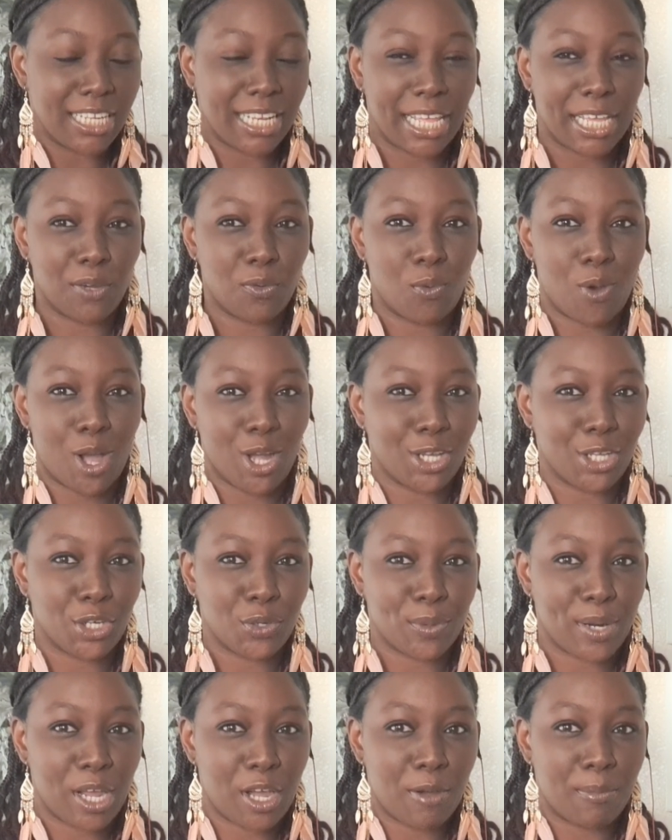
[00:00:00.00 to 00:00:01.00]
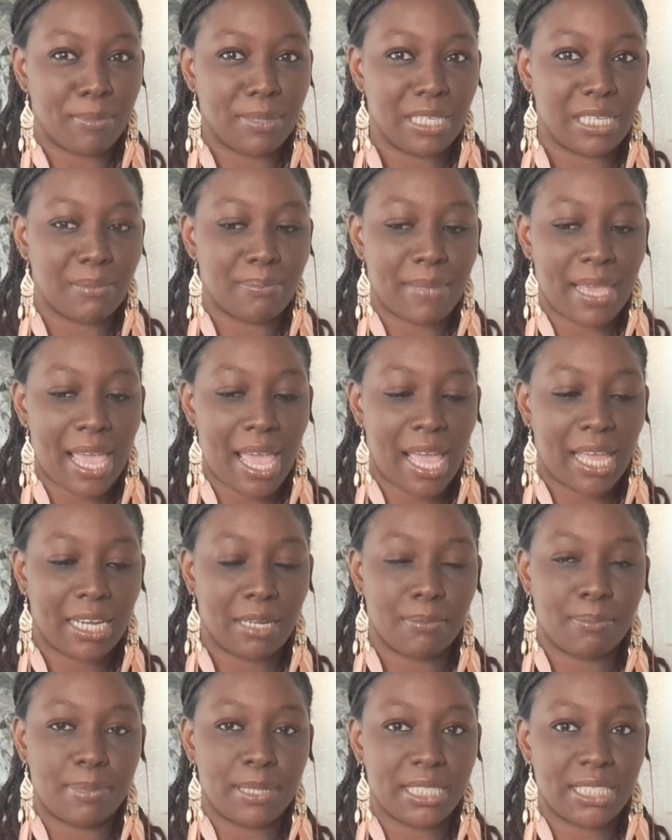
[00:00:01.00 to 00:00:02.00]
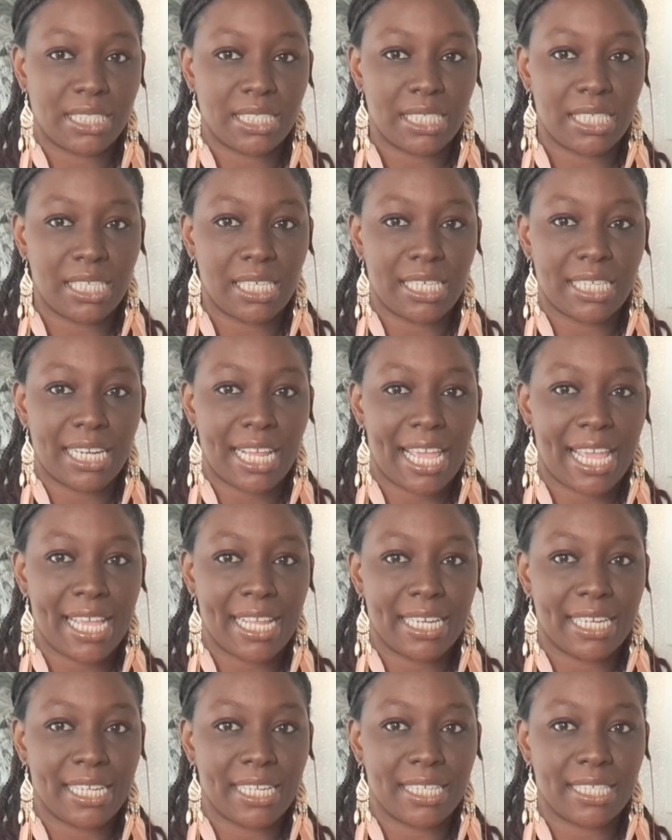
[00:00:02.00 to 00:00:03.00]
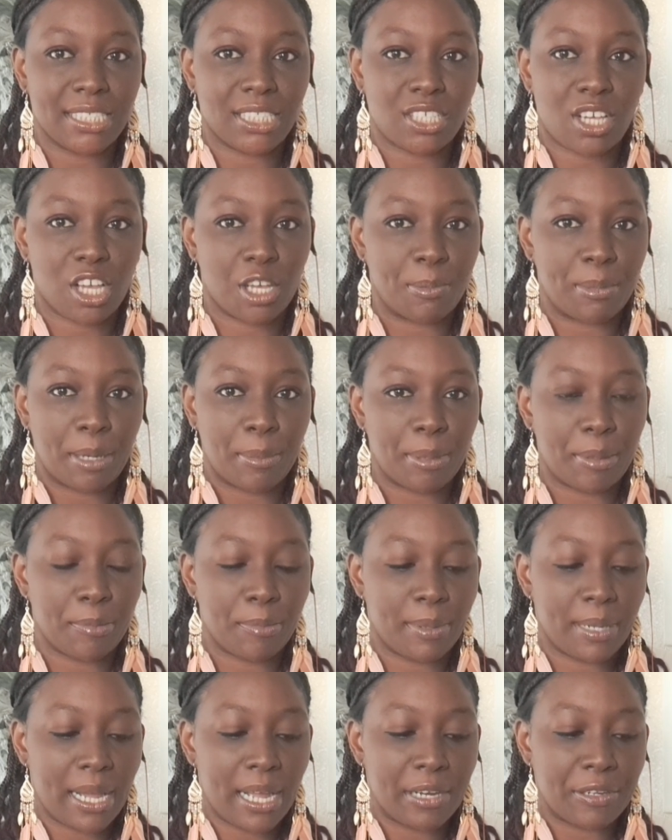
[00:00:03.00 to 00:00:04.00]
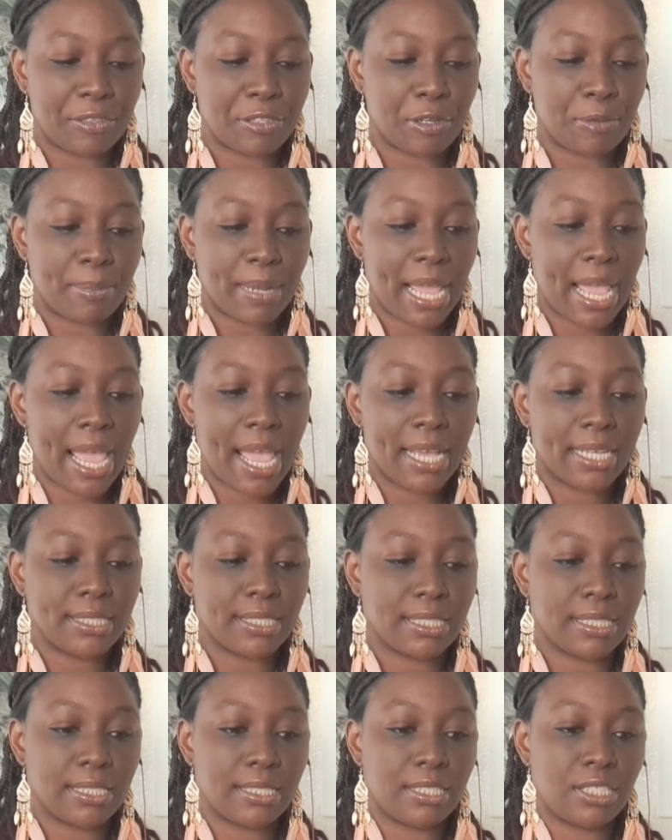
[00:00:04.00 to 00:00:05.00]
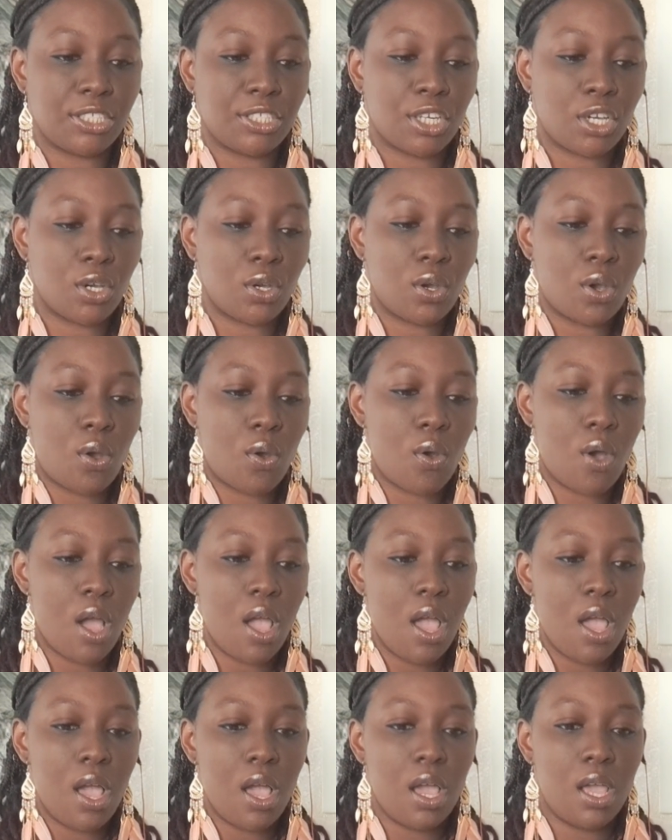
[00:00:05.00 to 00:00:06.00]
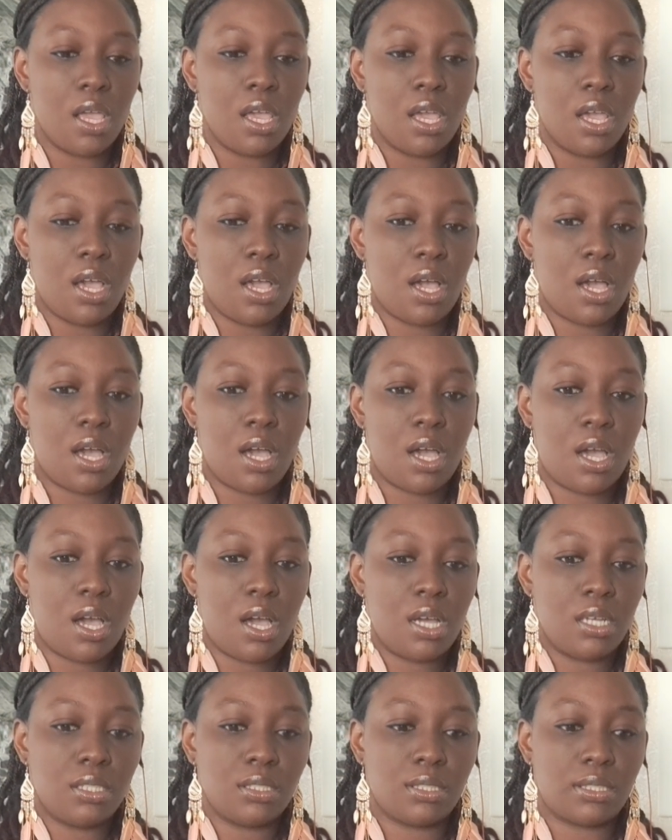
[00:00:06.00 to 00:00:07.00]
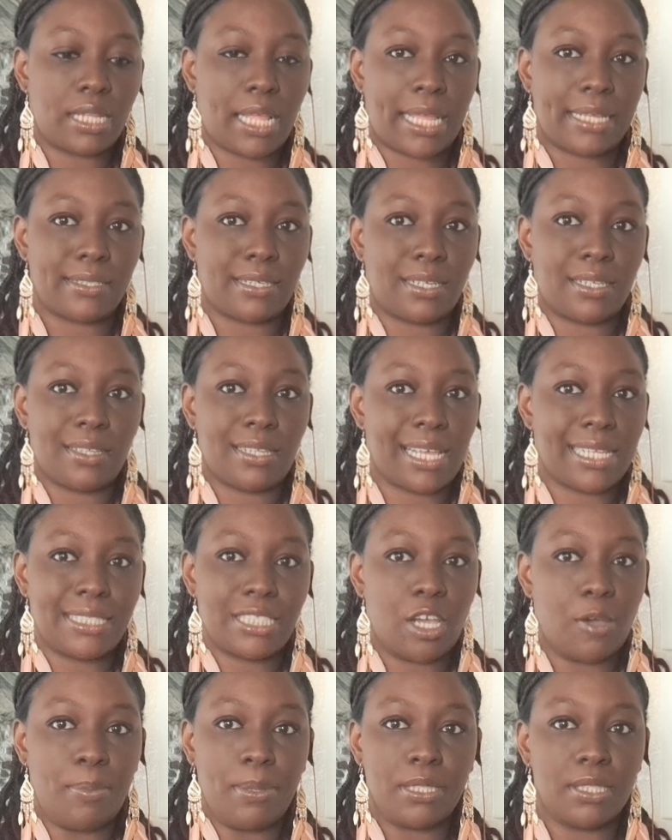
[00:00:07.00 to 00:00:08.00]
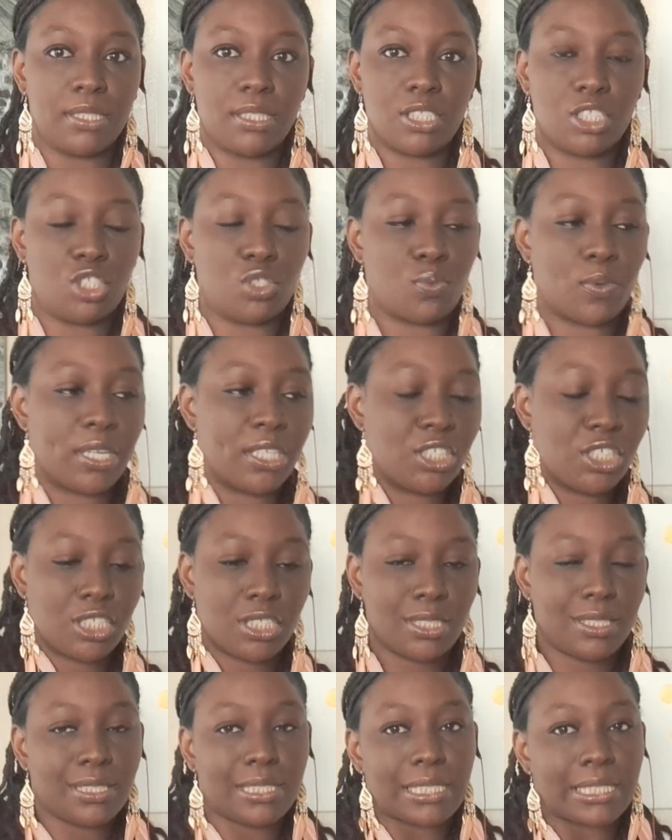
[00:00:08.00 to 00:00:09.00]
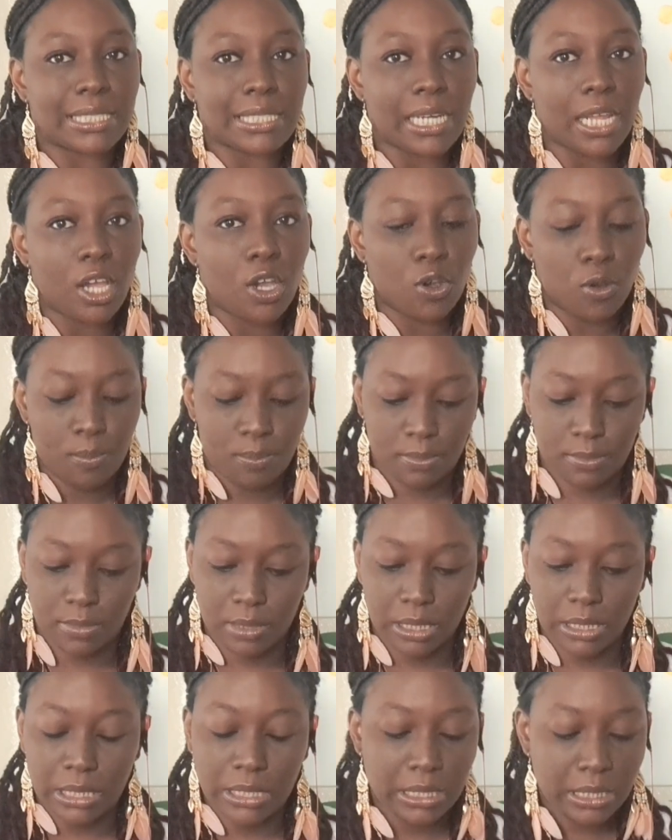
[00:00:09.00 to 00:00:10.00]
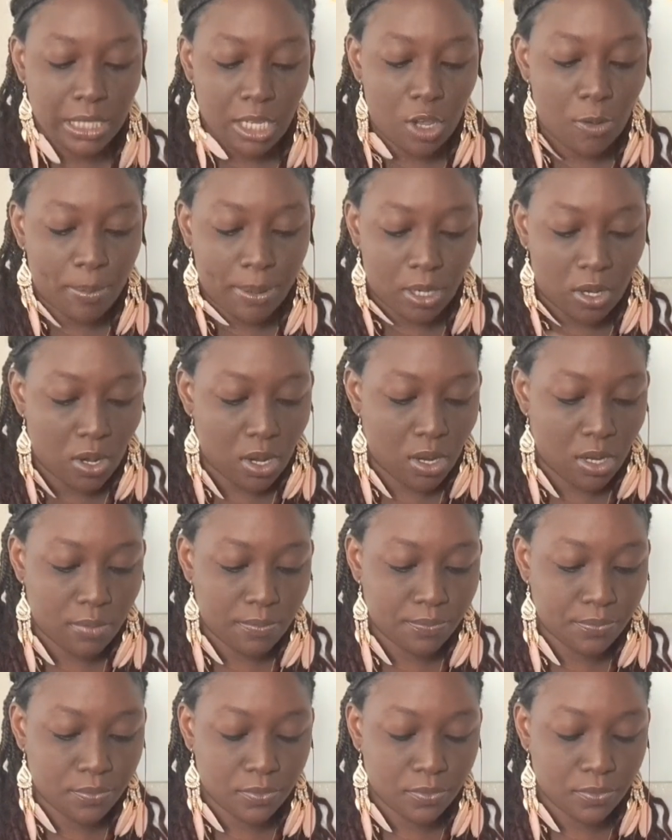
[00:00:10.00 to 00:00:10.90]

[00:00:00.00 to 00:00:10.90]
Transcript: Like walking around being mad and pissy and hating and talk about people behind their backs and, you know, uh, like none of that's helping the situation. It doesn't help. It doesn't help at all.